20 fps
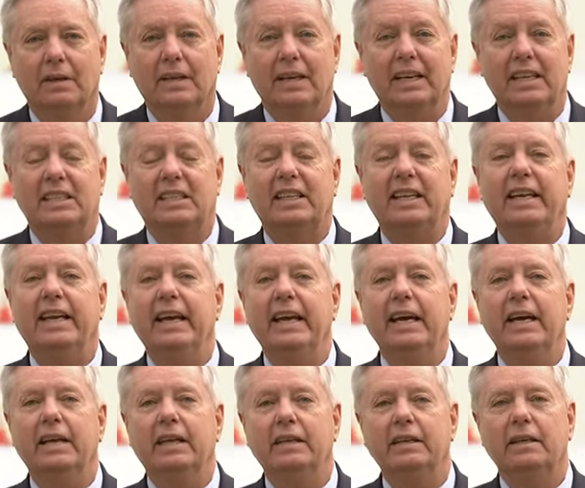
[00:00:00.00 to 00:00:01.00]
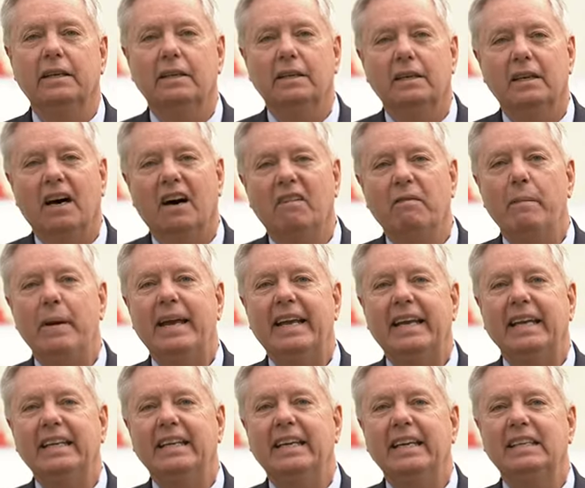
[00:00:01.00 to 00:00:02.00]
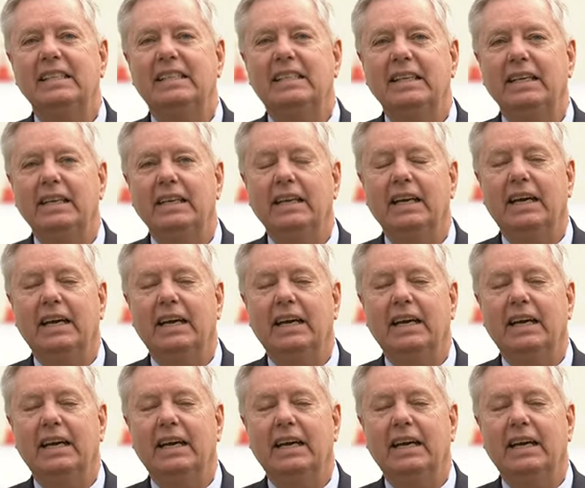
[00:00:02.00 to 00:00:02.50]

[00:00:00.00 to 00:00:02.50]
It's the end of making D.C.